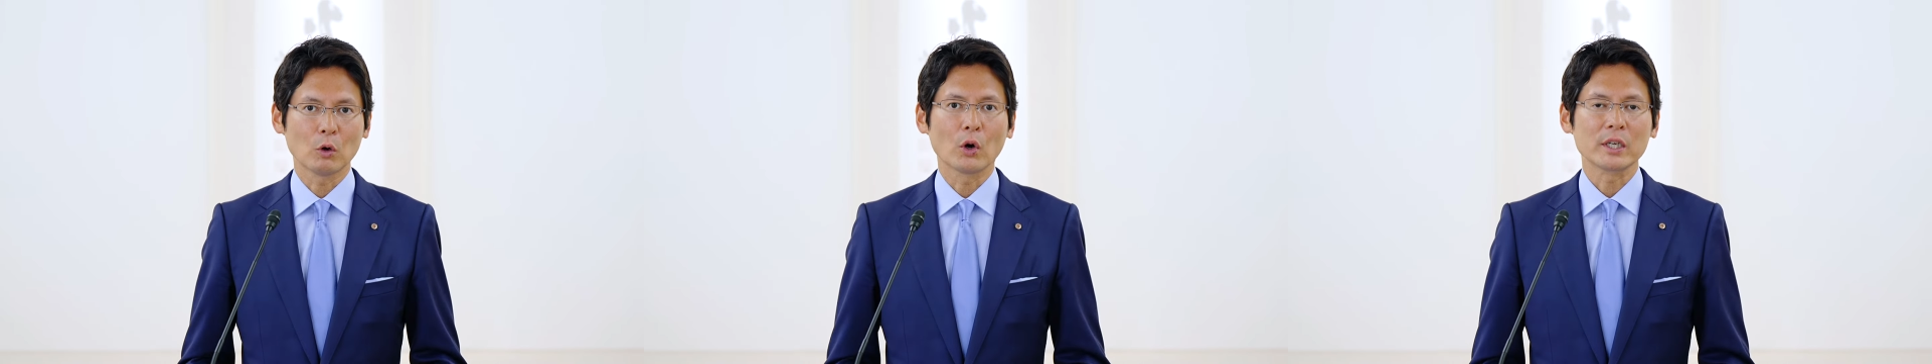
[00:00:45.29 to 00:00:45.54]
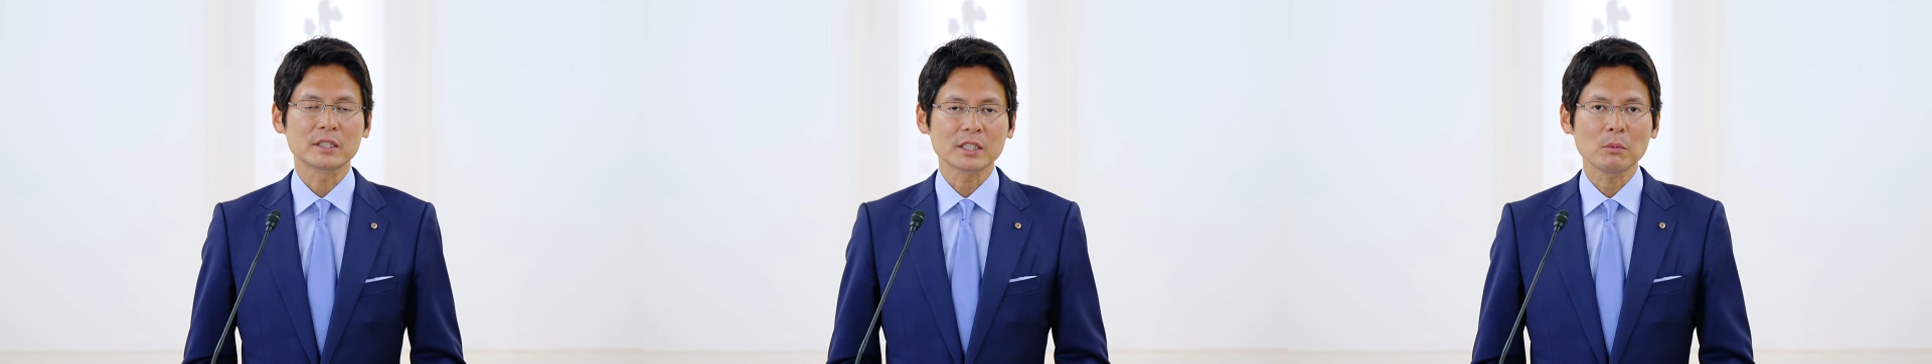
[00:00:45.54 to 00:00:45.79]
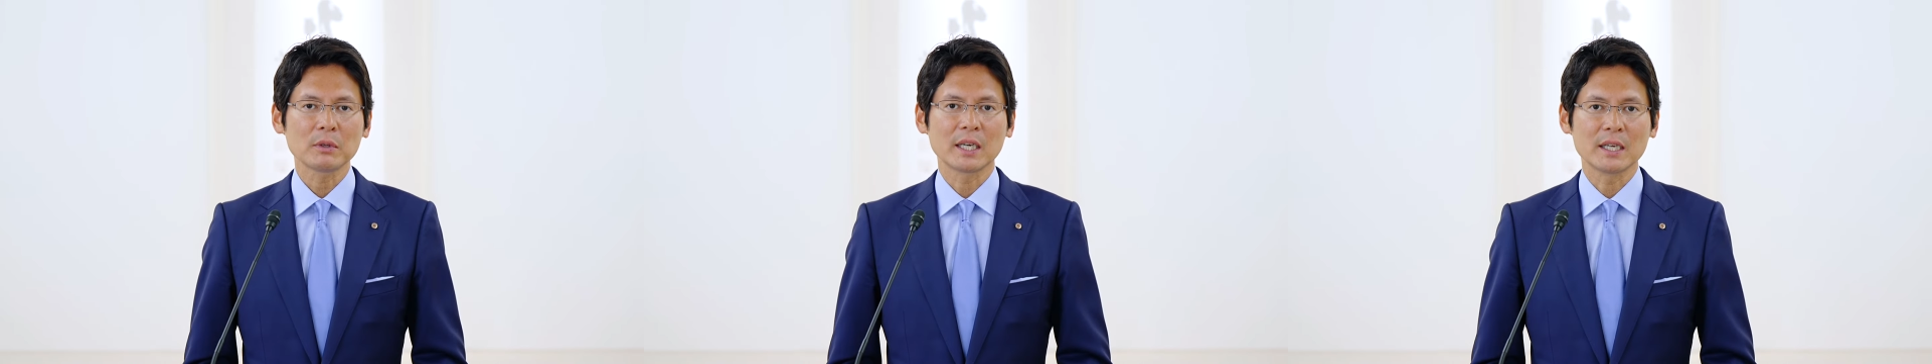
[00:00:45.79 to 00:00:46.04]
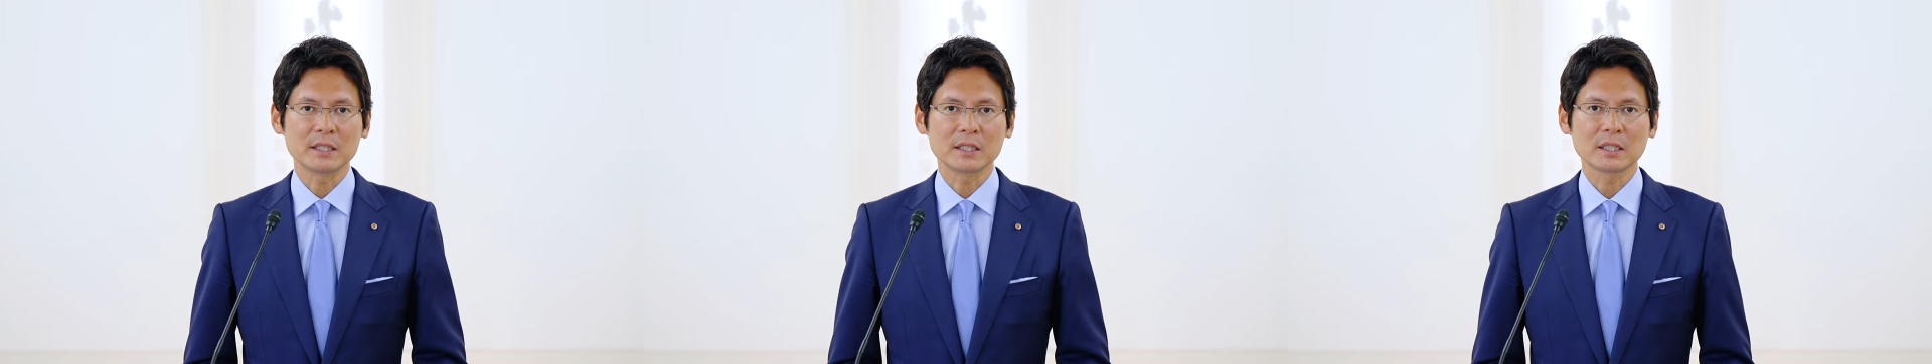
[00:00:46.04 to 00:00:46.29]
or in some
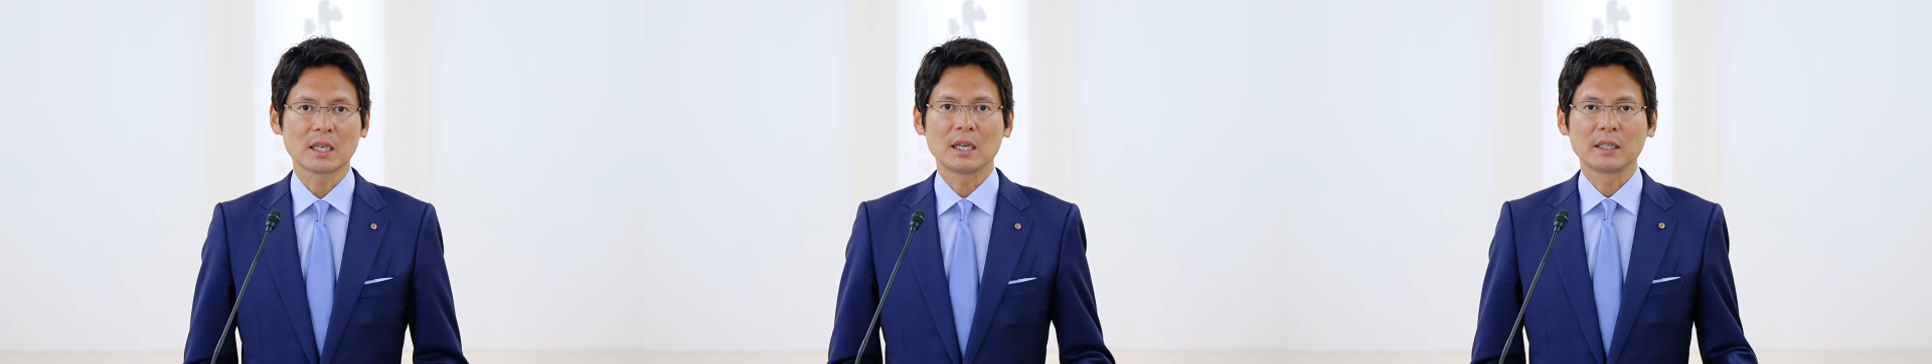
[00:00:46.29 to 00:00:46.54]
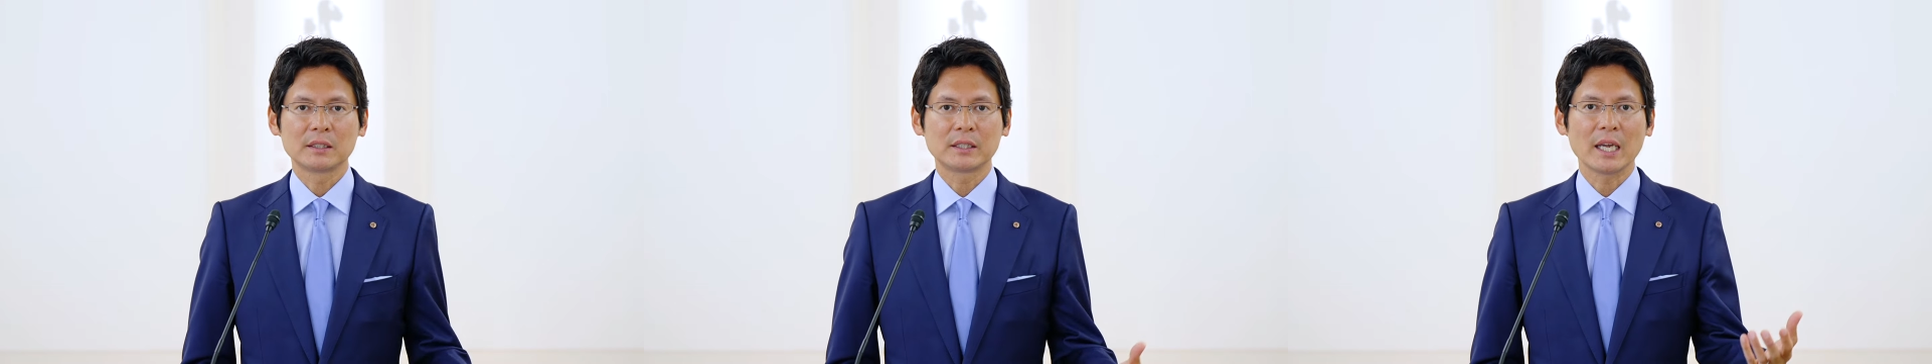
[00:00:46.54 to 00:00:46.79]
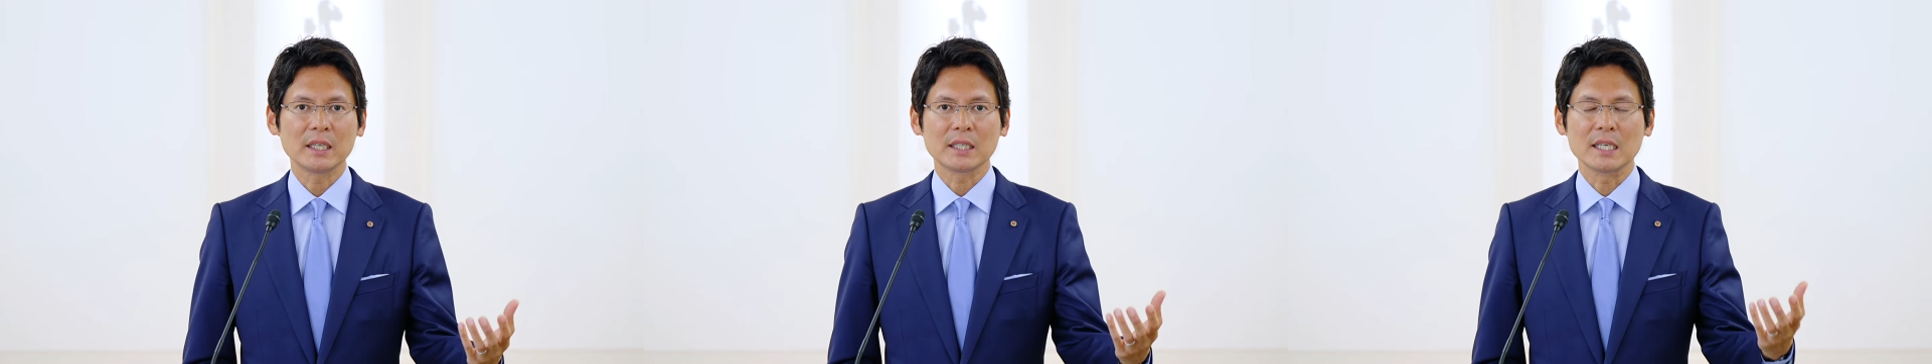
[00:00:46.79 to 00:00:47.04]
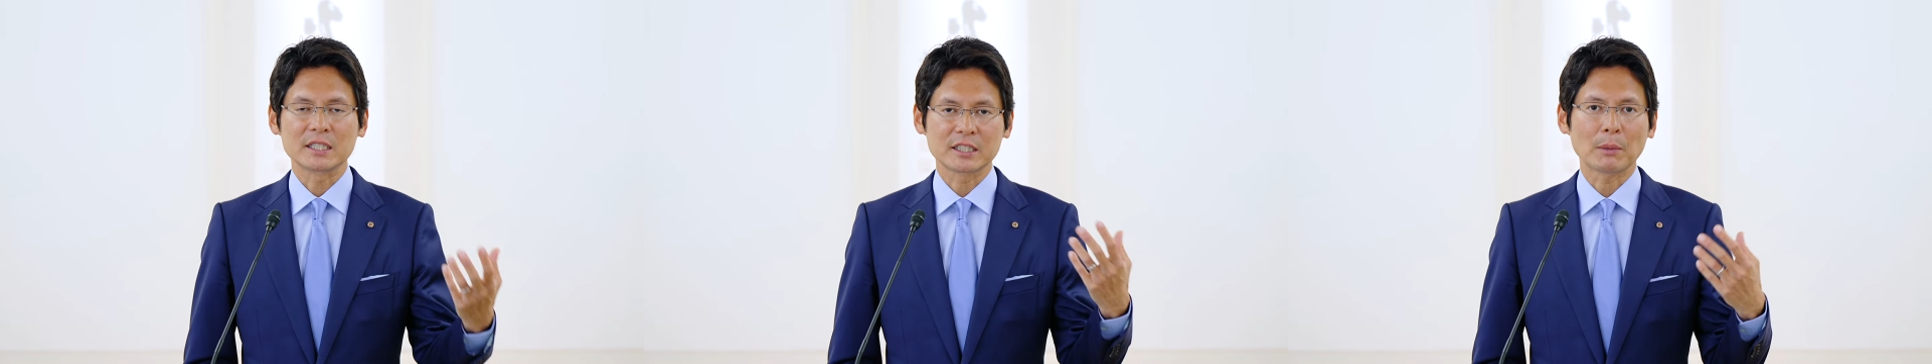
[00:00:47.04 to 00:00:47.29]
cases,
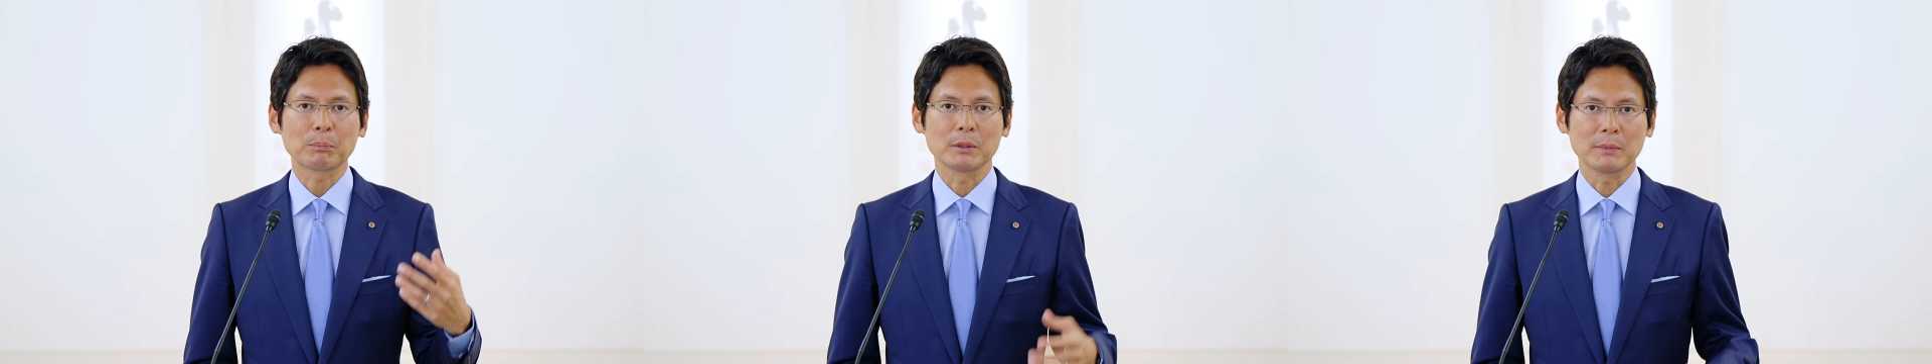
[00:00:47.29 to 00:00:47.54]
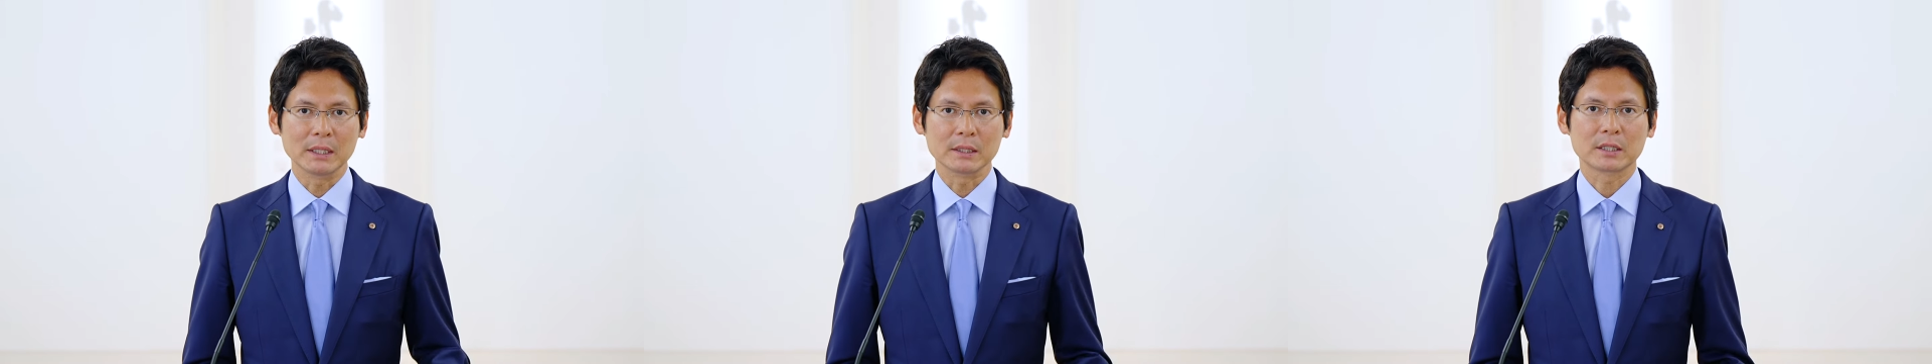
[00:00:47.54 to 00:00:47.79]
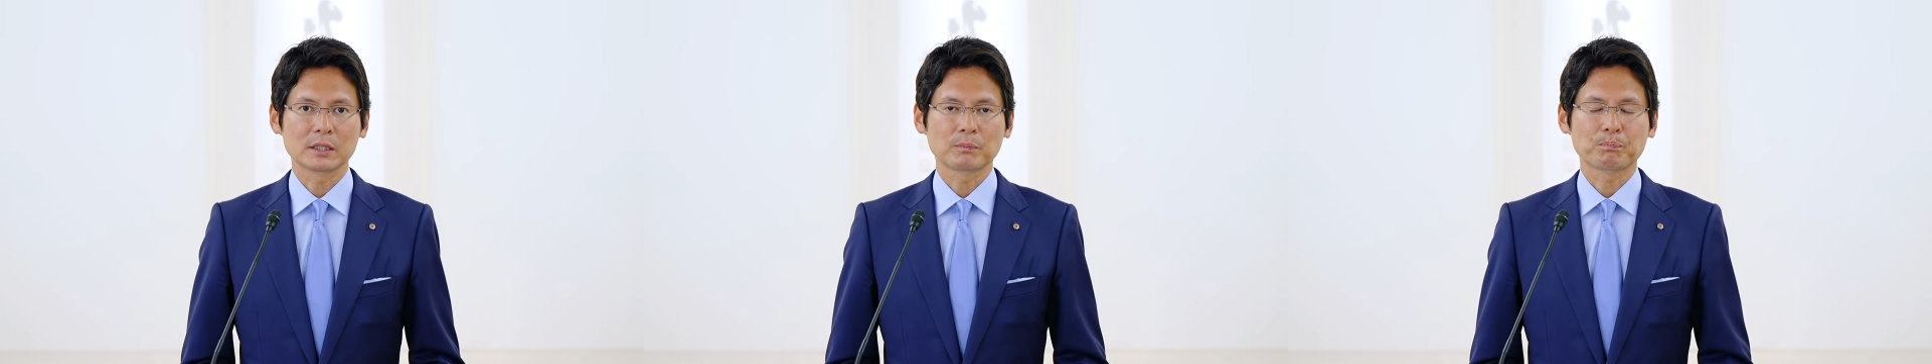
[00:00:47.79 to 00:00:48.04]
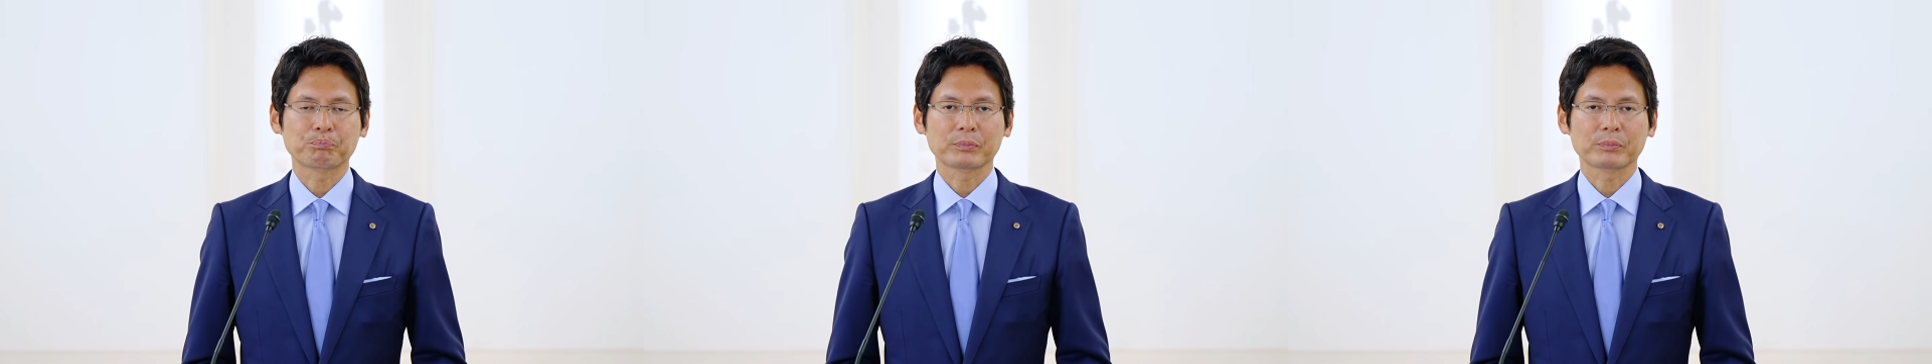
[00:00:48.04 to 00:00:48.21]
take a supplement.